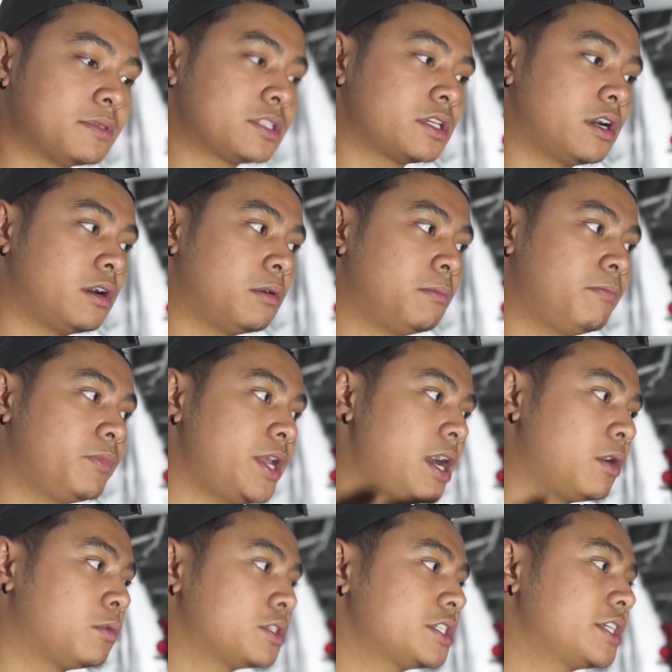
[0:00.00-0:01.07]
So
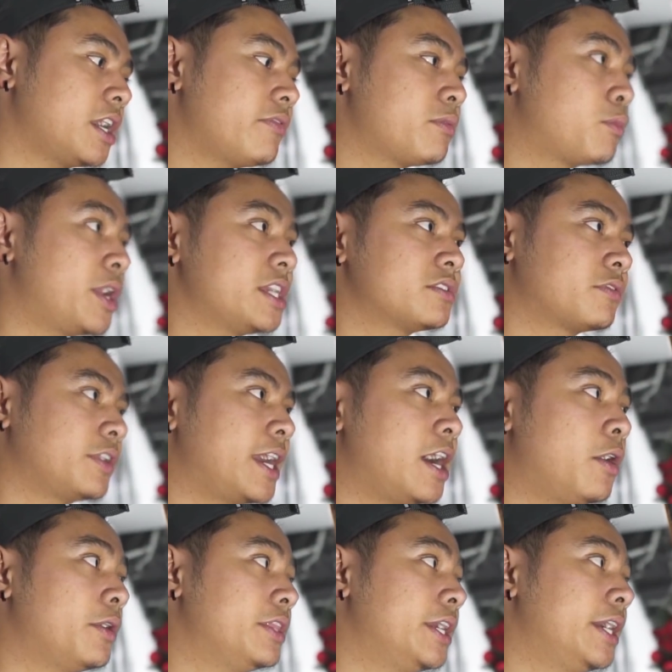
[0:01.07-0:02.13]
yeah, we'll just take off the brakes for
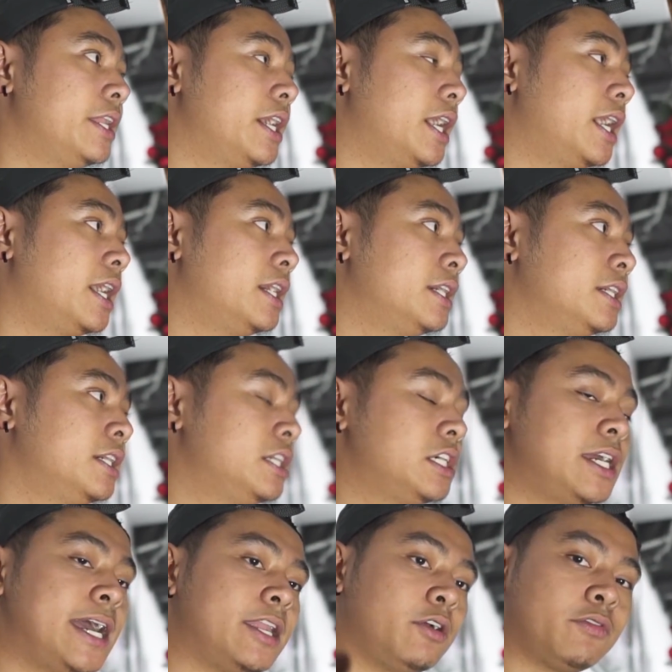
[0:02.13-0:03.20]
now and then
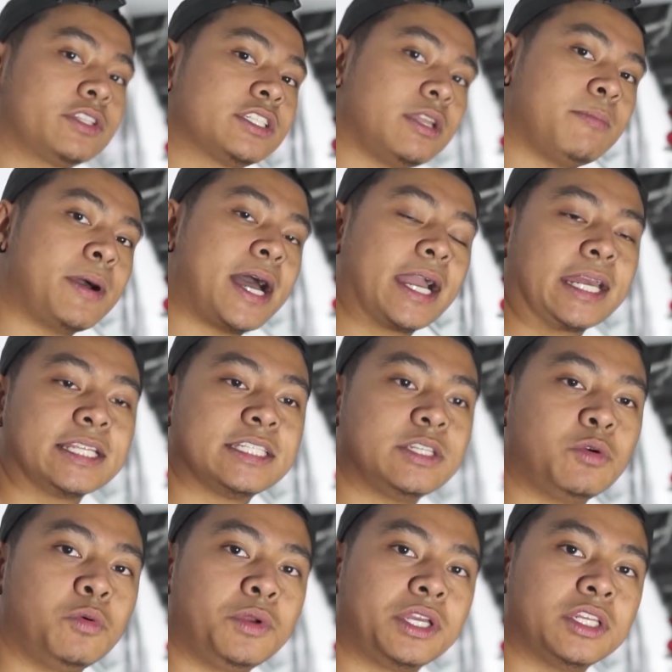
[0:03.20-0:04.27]
head over to the back and
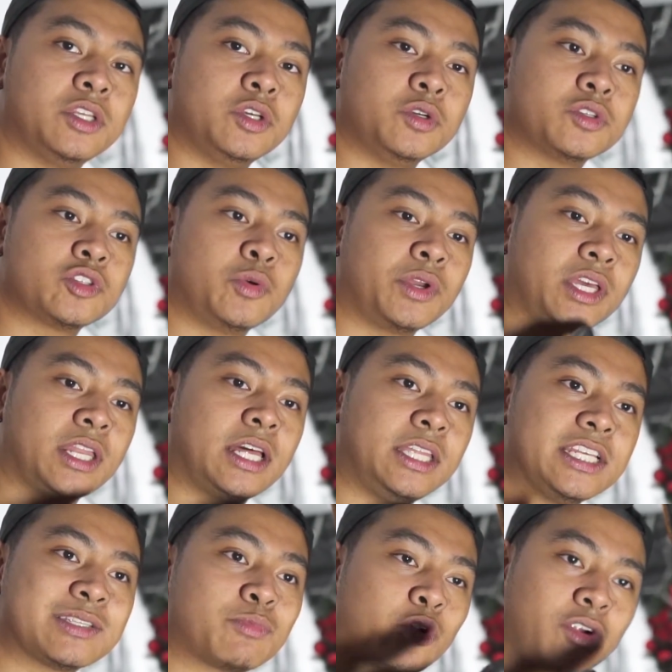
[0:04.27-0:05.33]
see what we can do so we can at
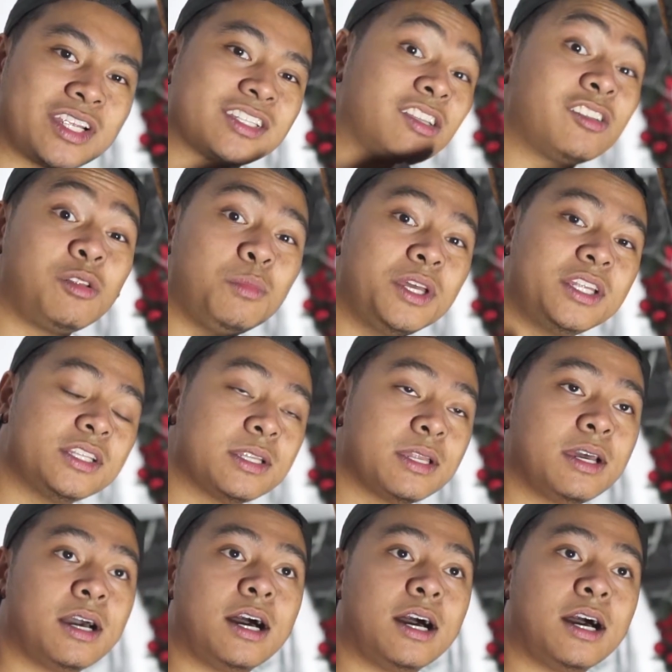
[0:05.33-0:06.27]
least progress a little bit.